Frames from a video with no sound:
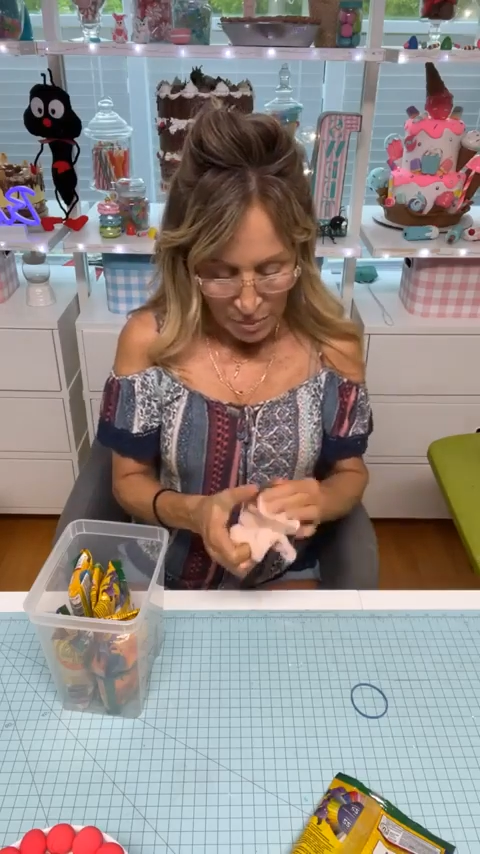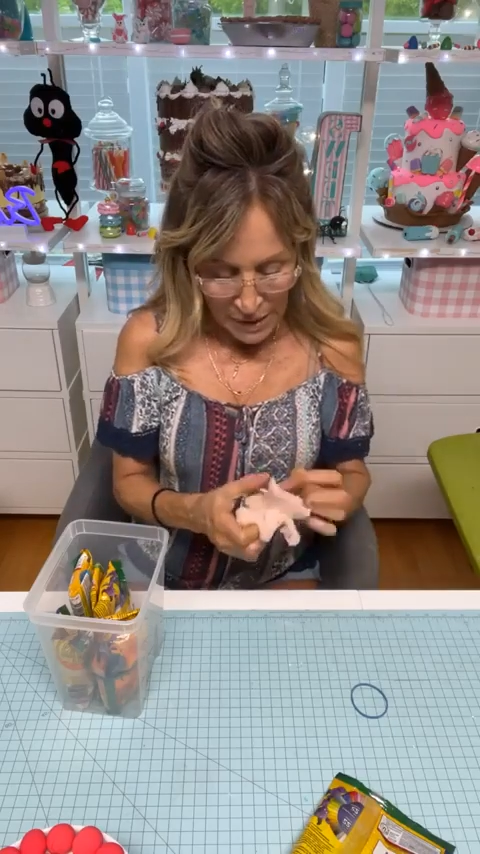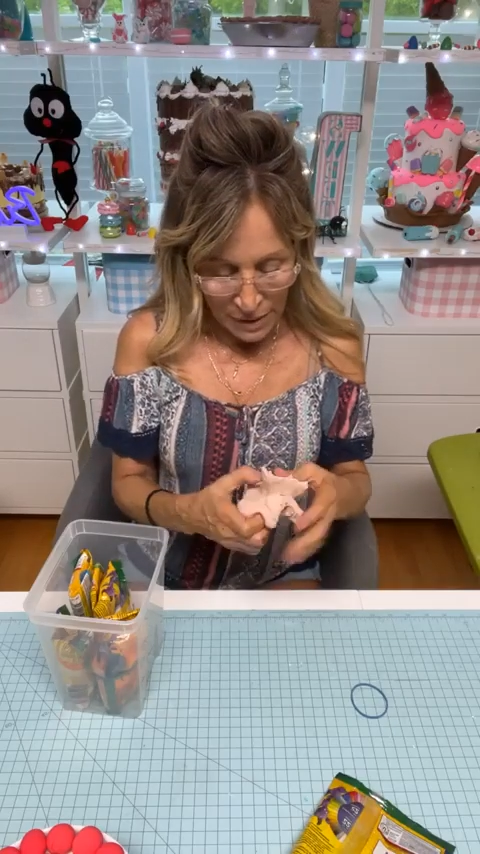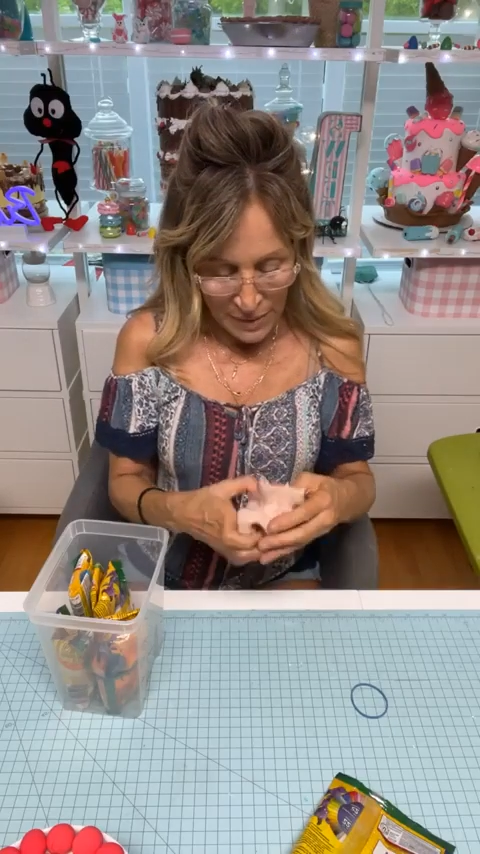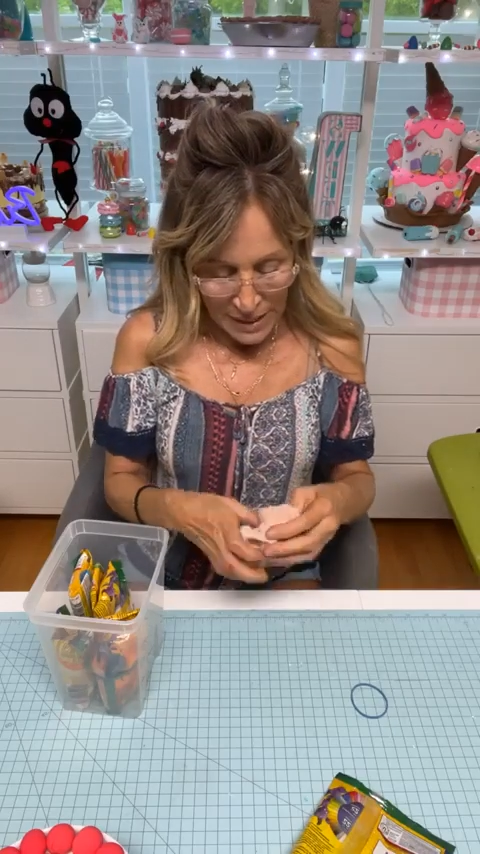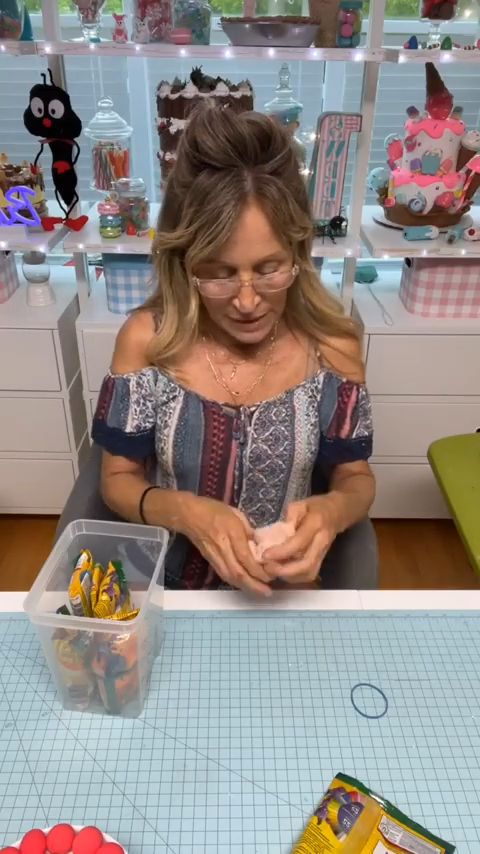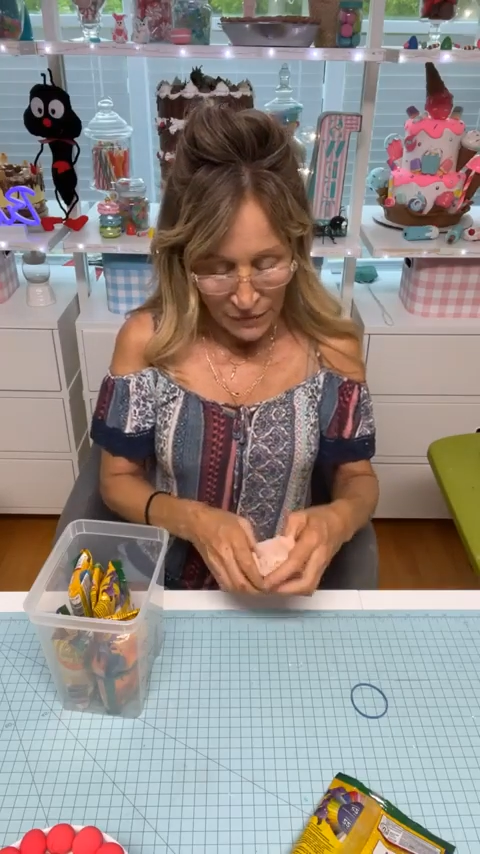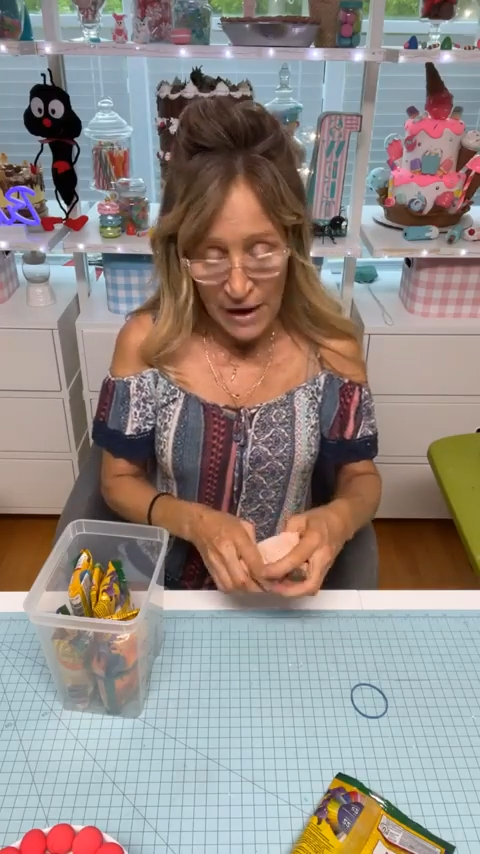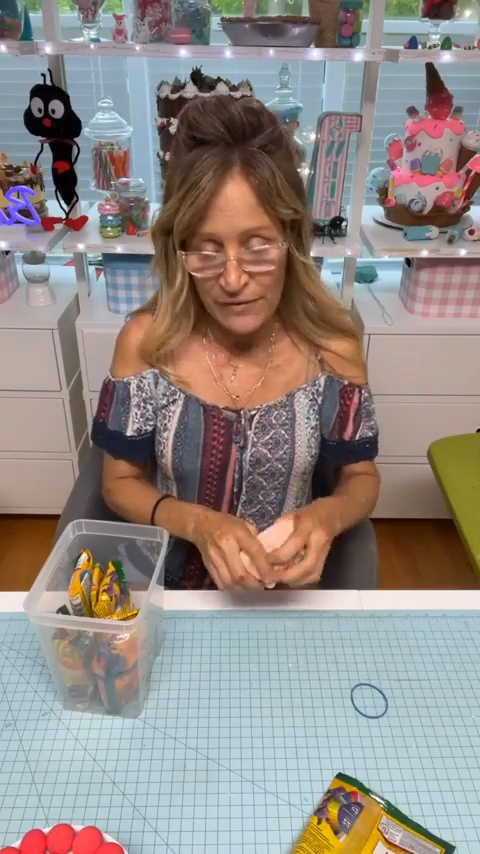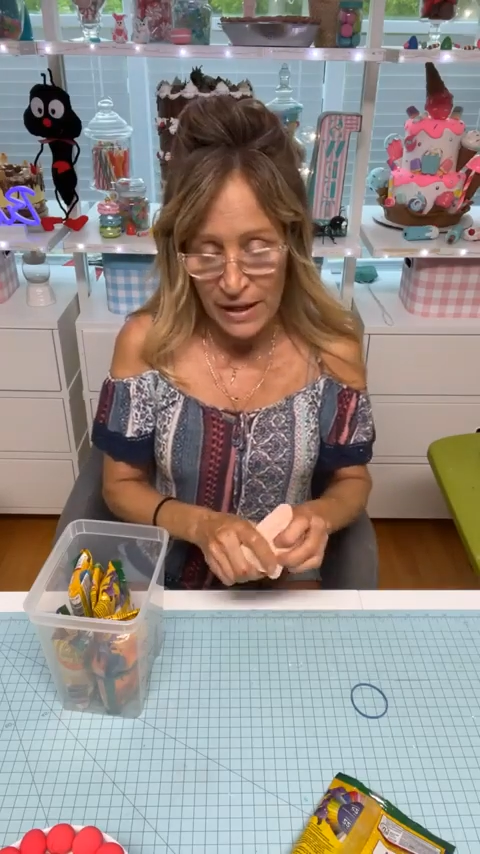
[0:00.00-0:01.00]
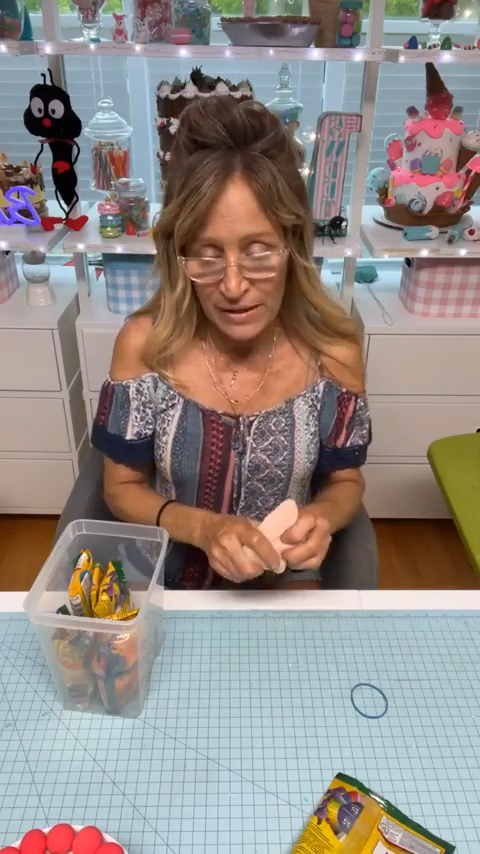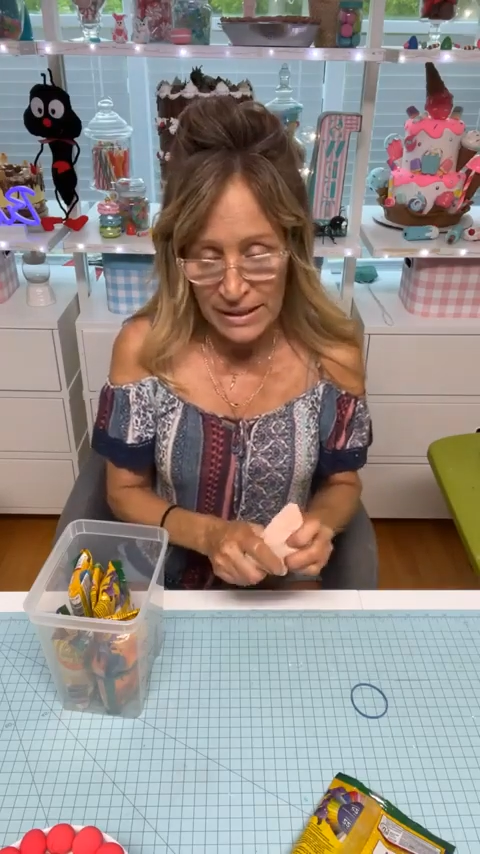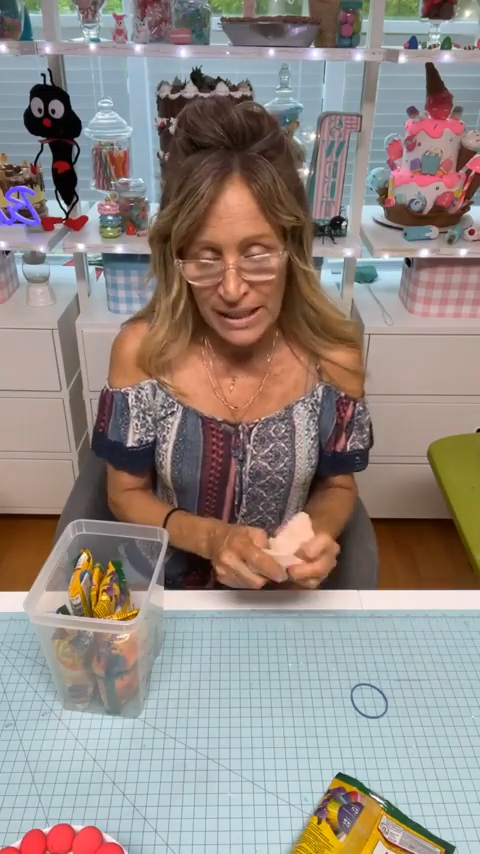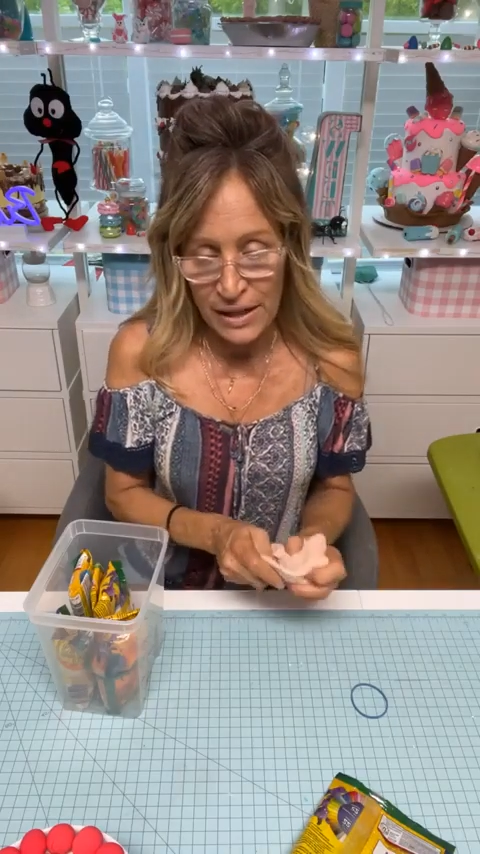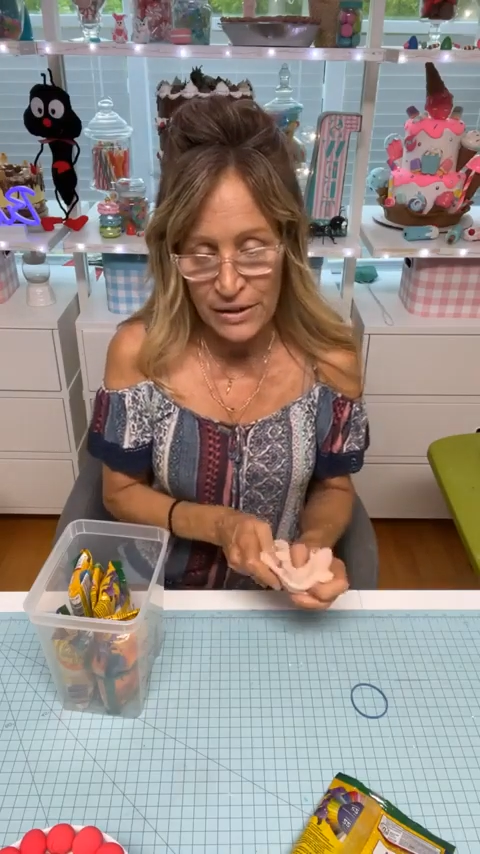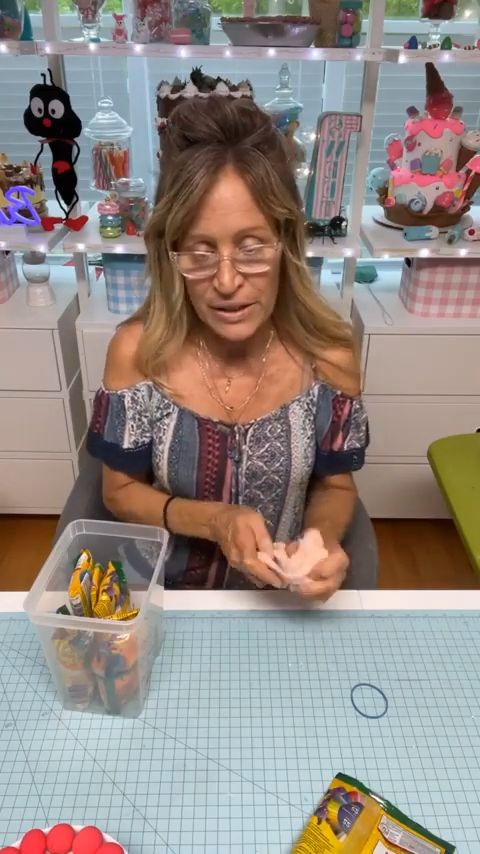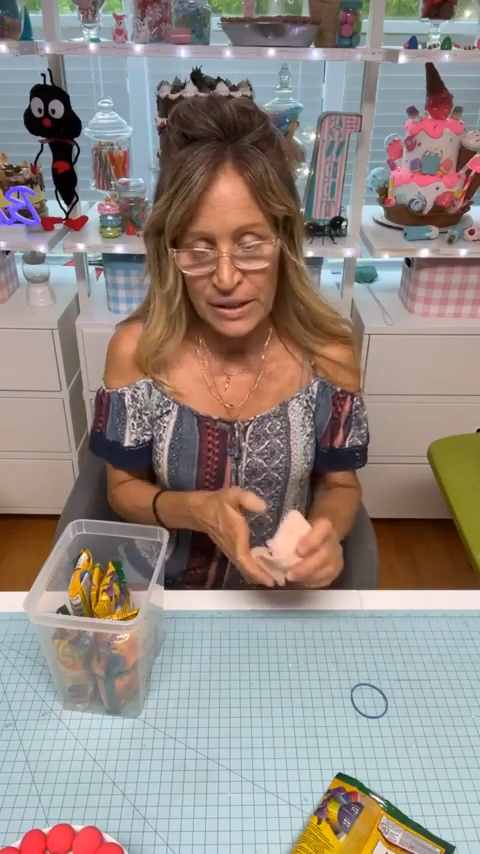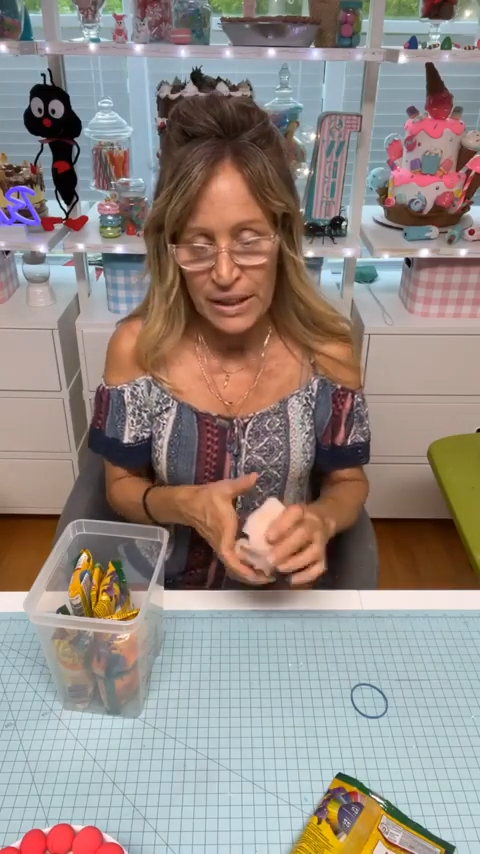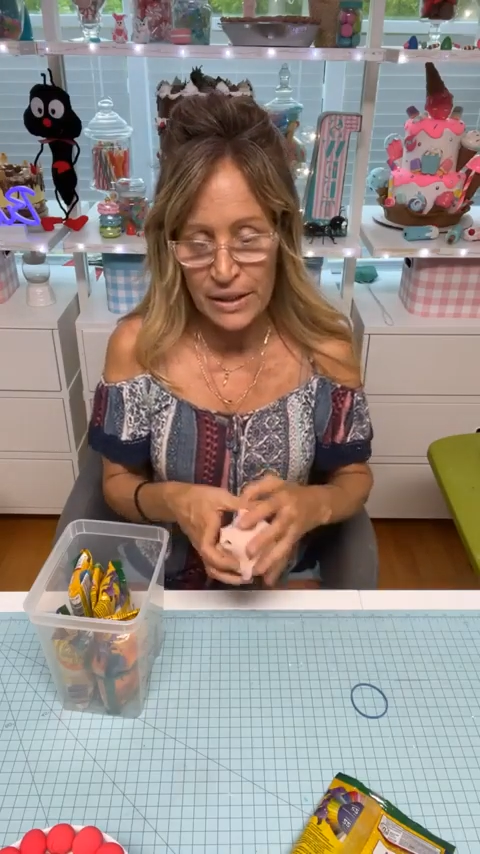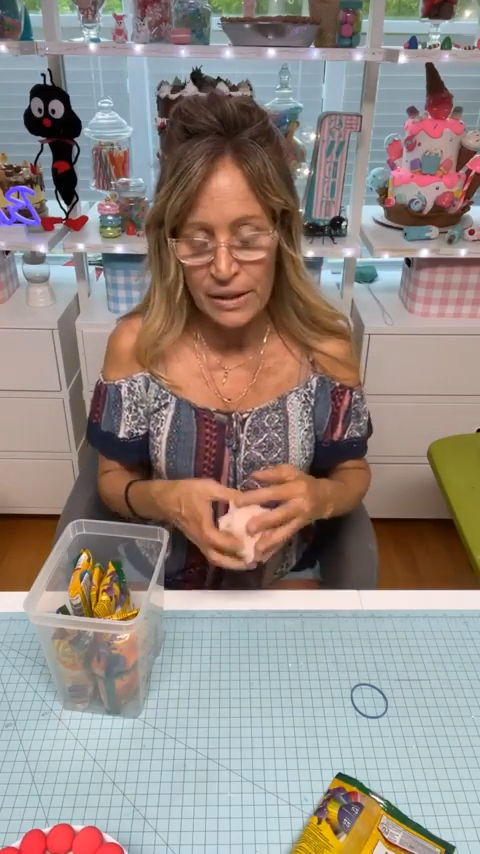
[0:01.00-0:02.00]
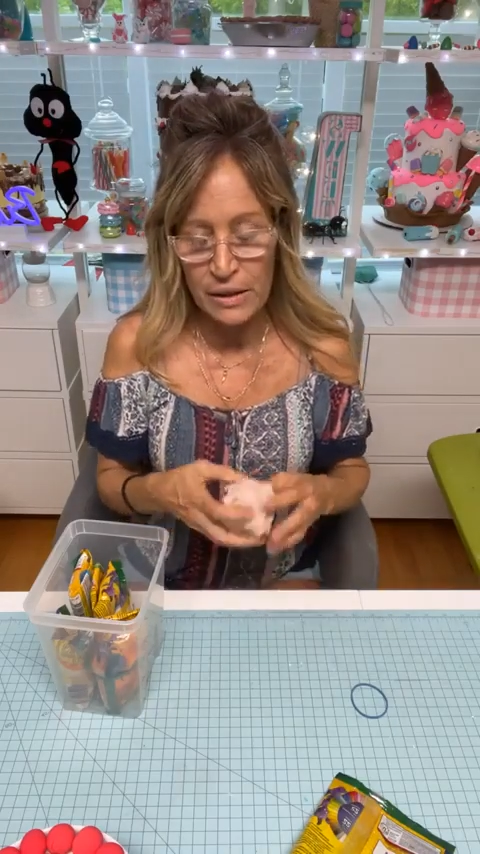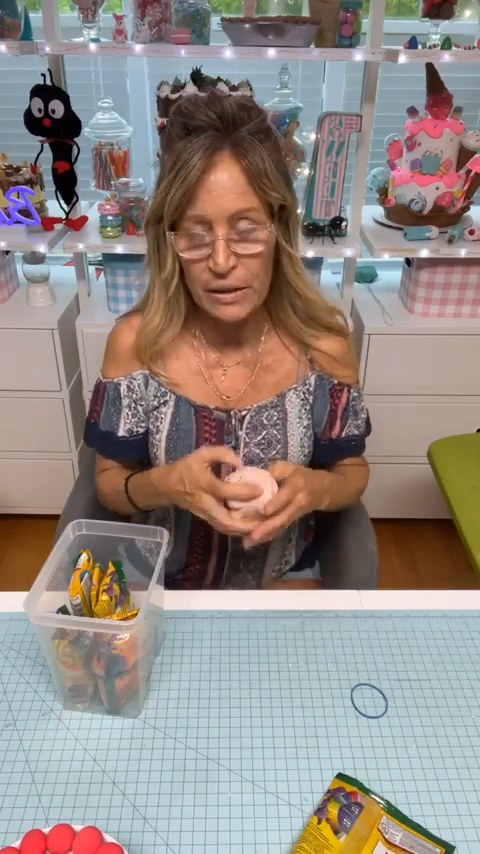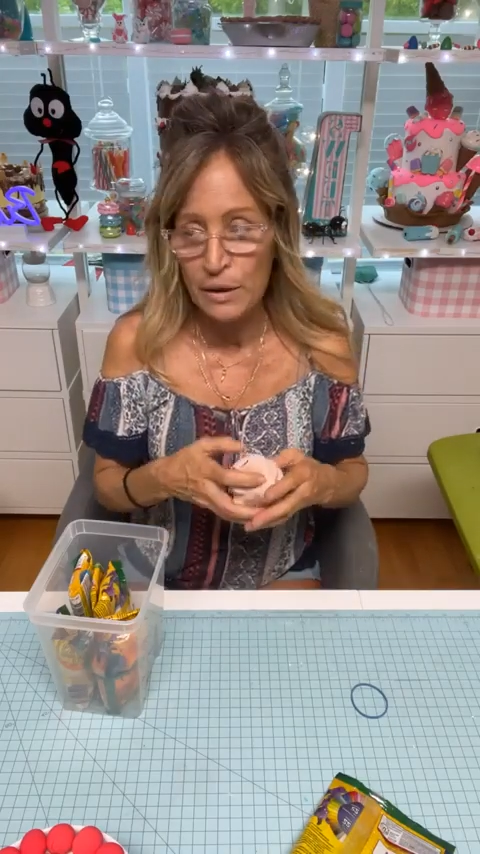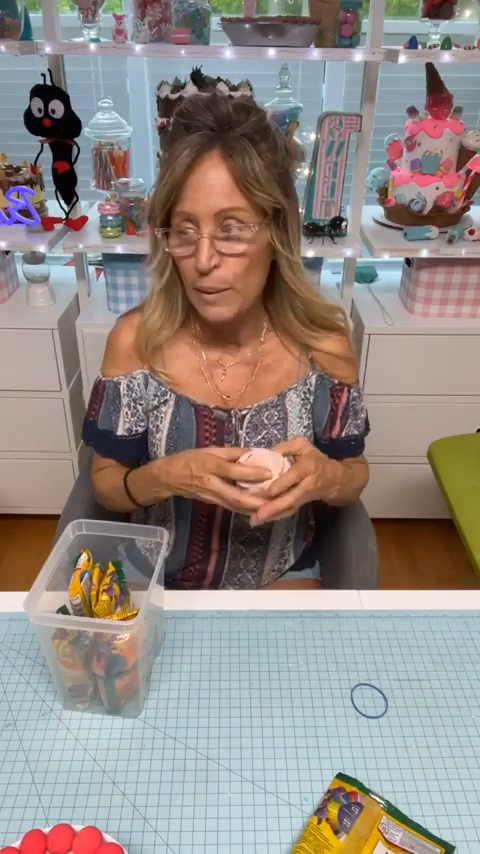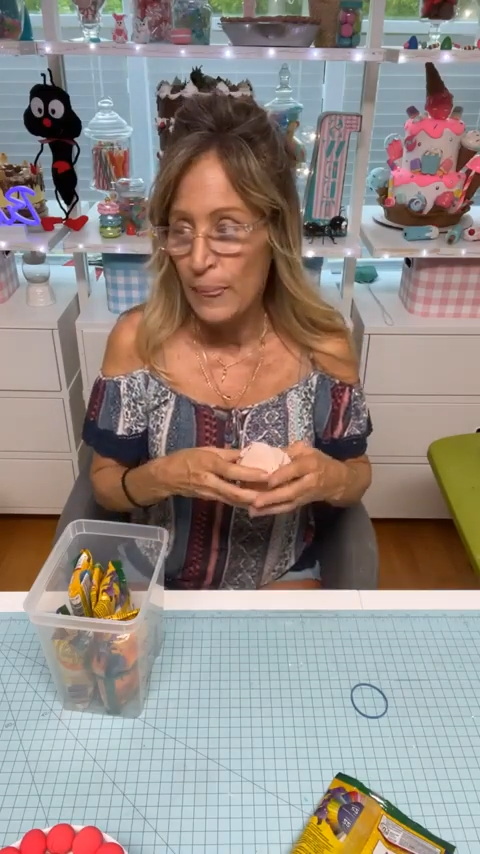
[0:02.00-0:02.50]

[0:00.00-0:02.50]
But anyways, $5,000 later,